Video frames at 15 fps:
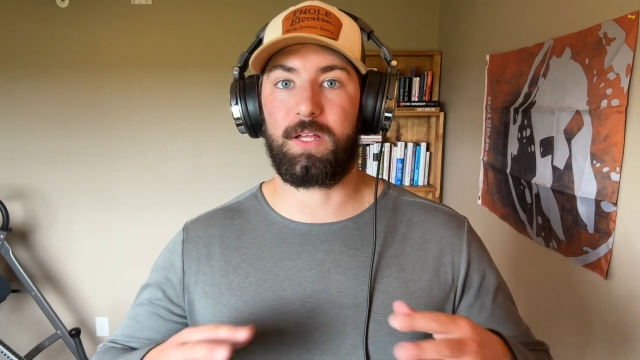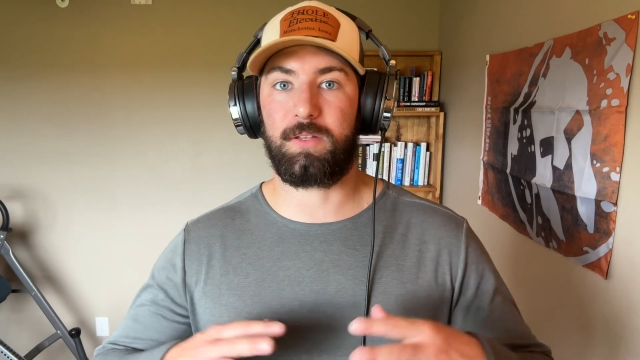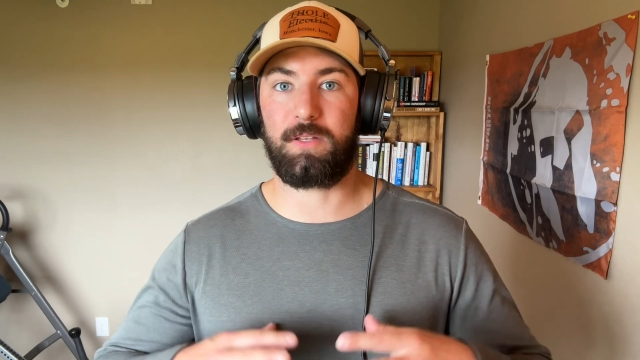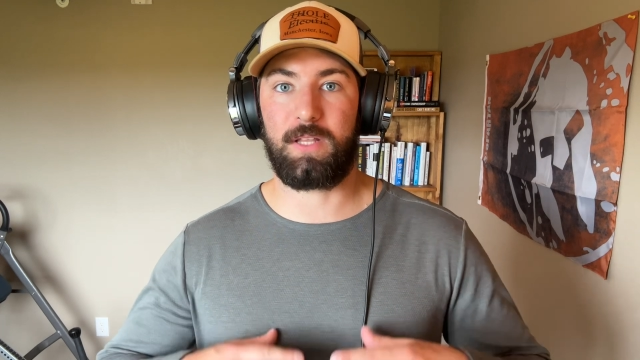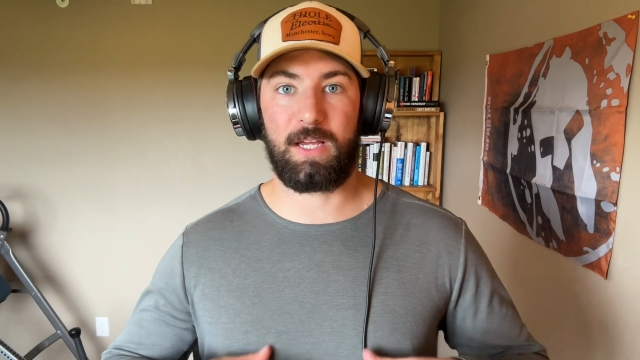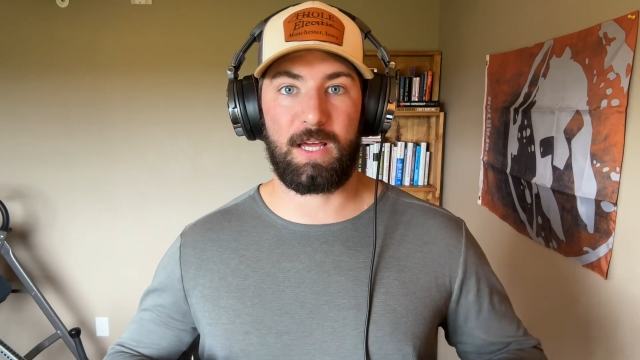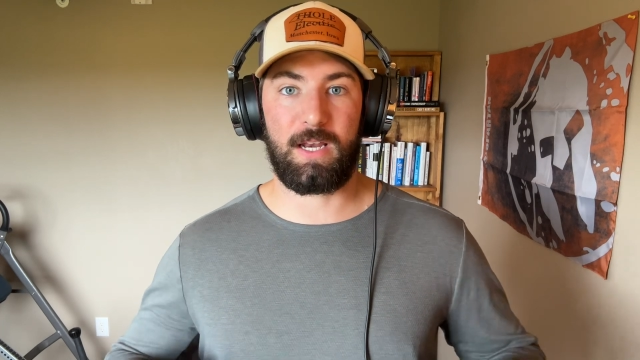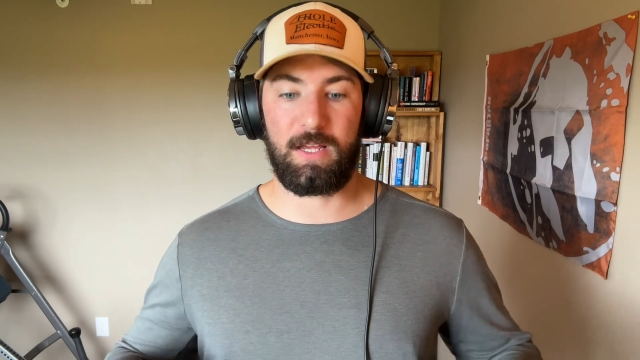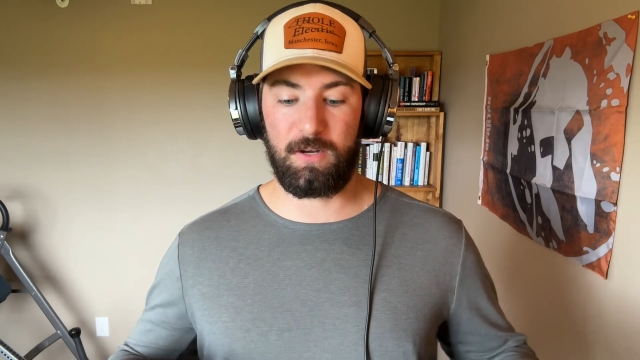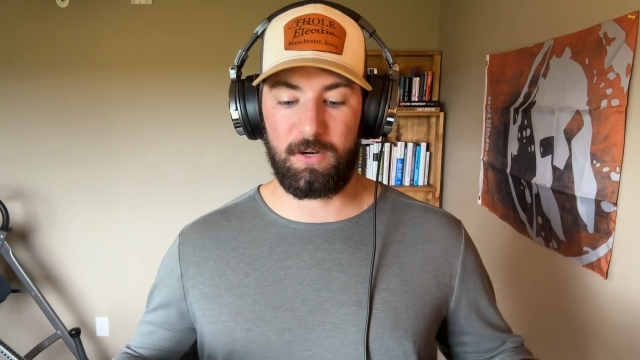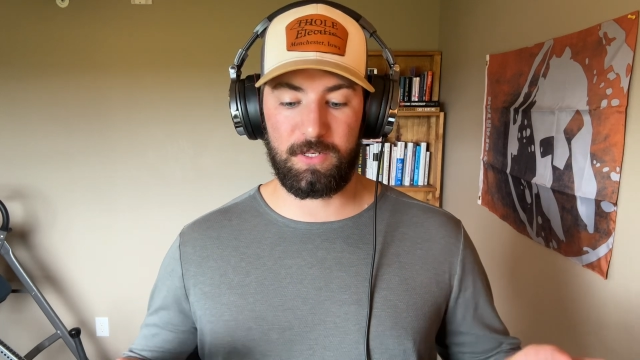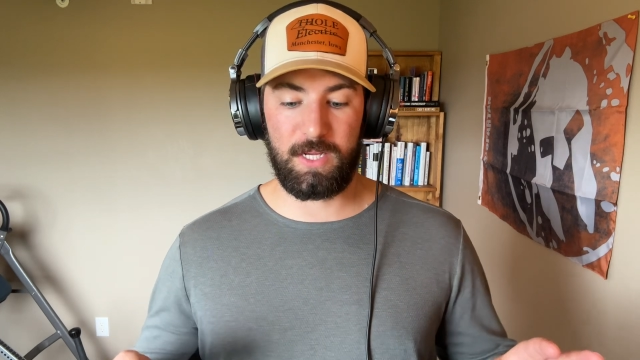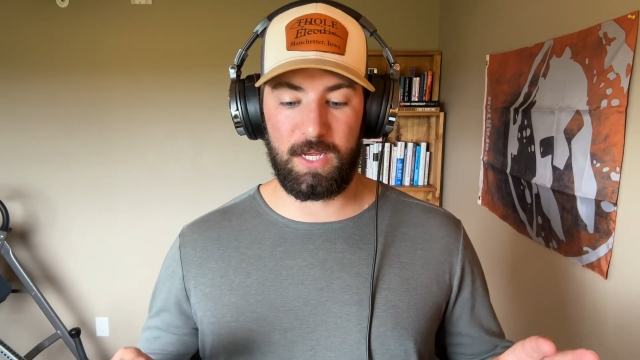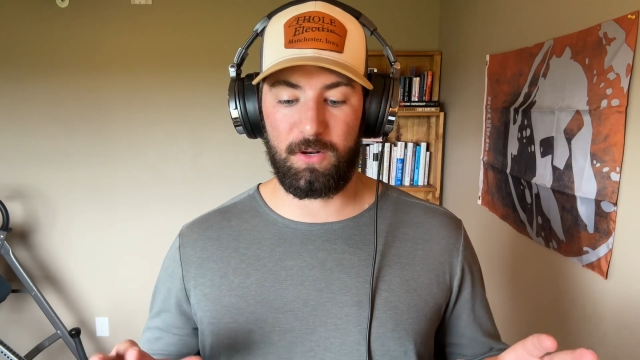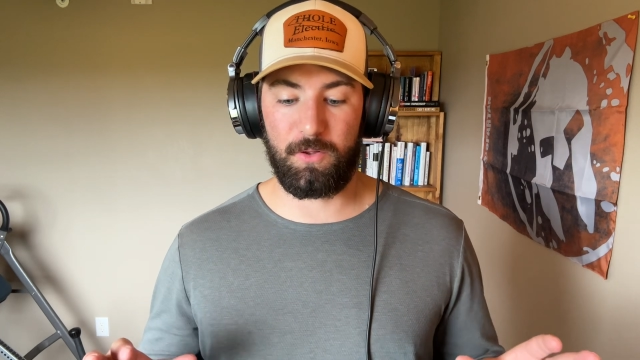and they got to
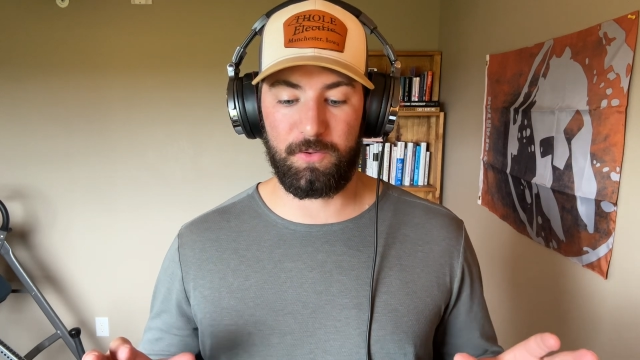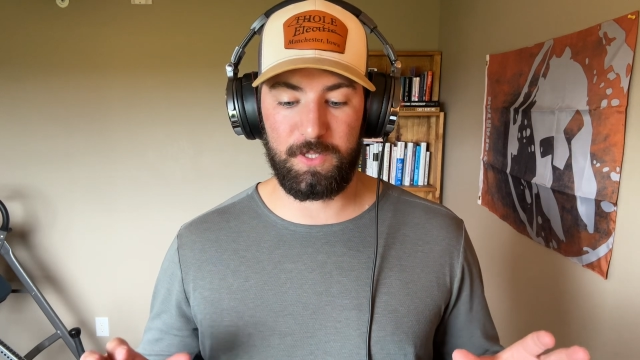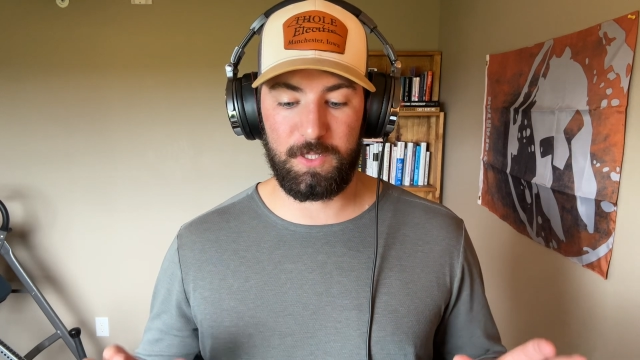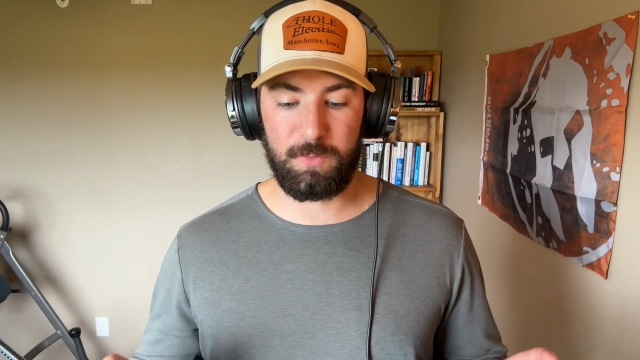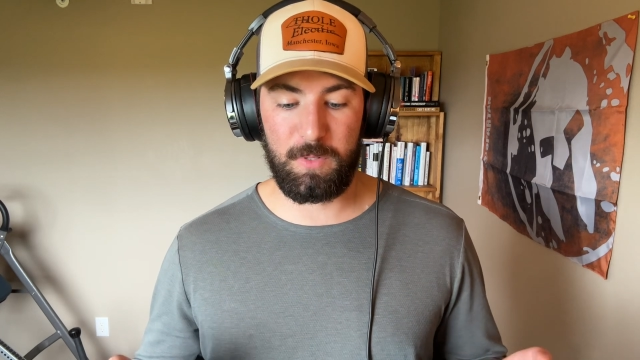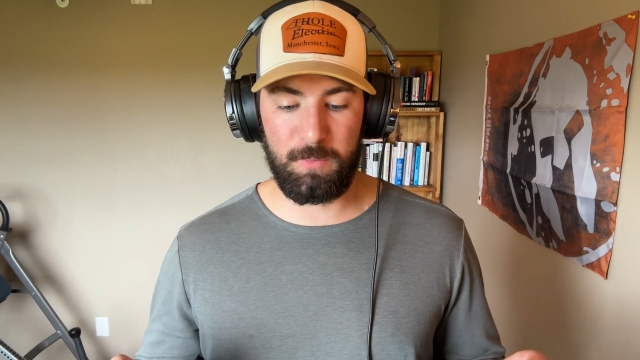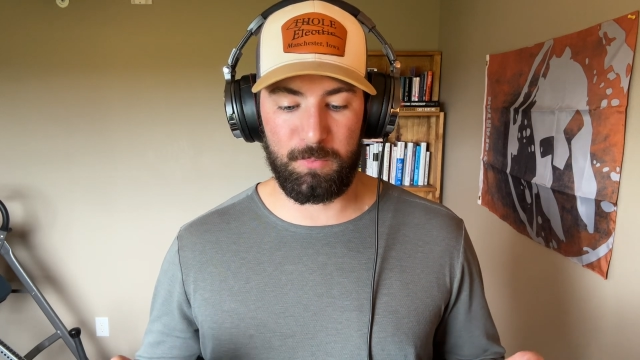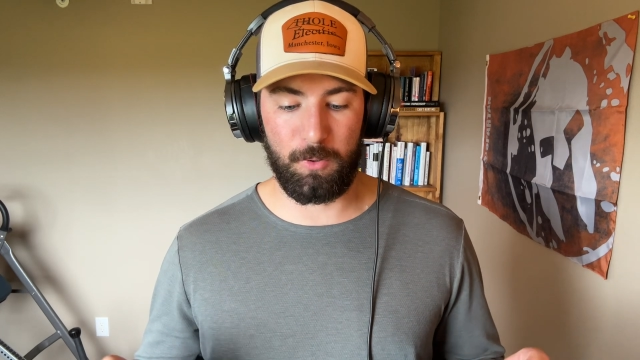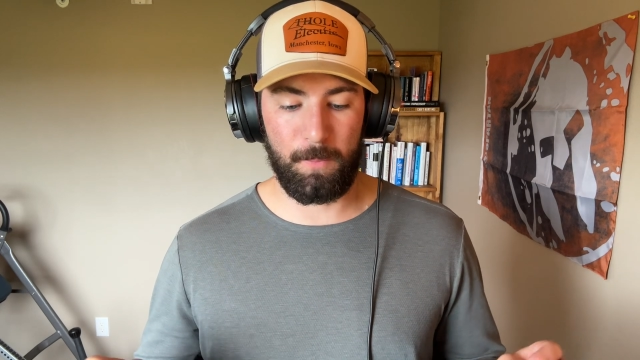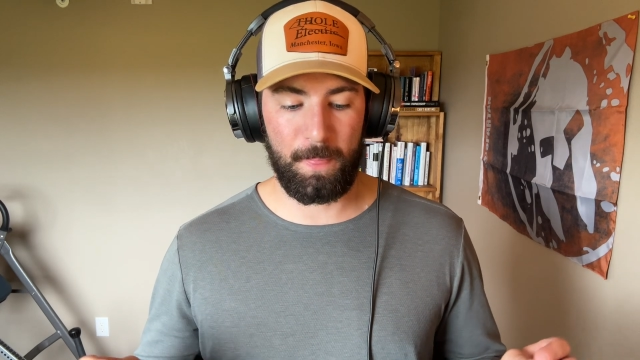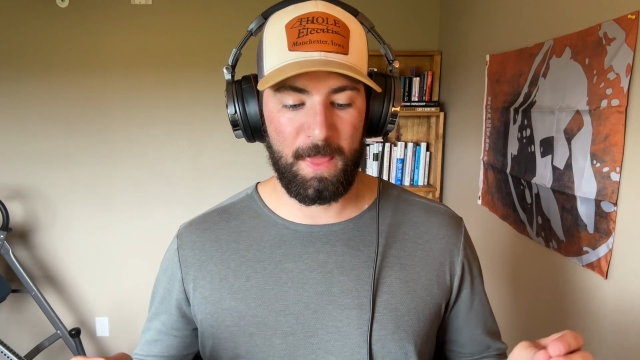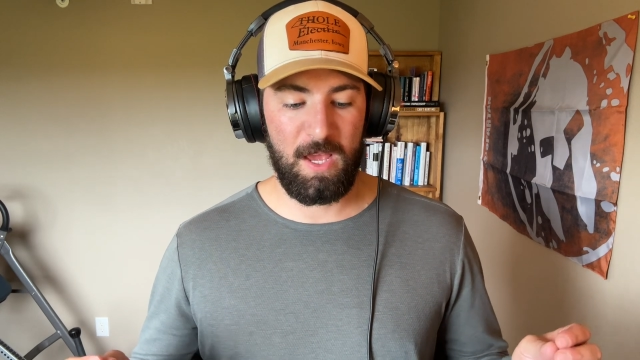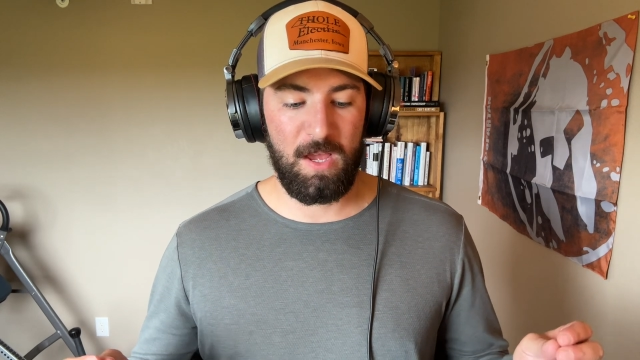entertain all these people.